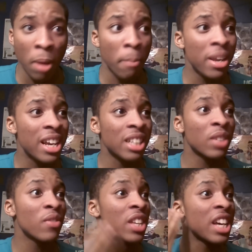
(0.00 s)
because
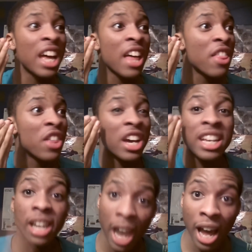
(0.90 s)
of the, the
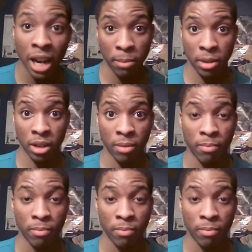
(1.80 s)
economy.